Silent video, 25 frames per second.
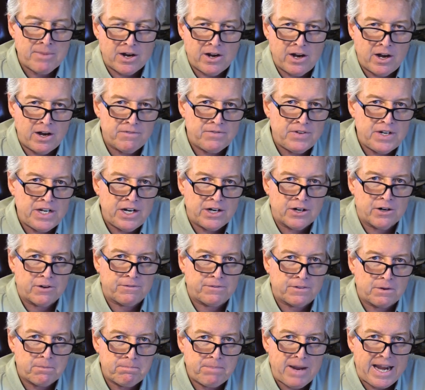of year
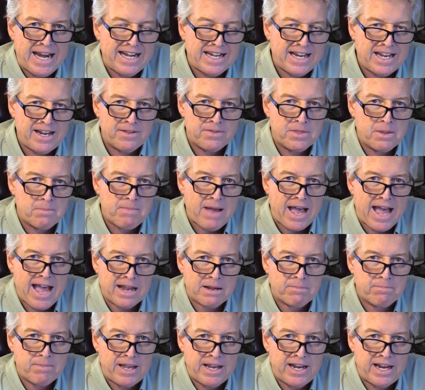for bait in the
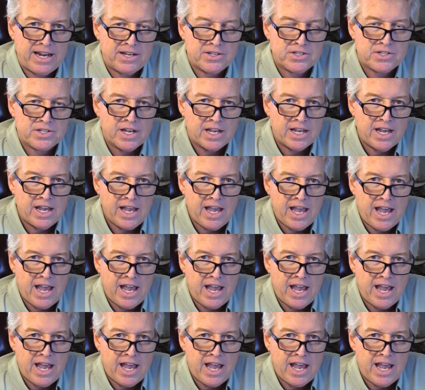back bays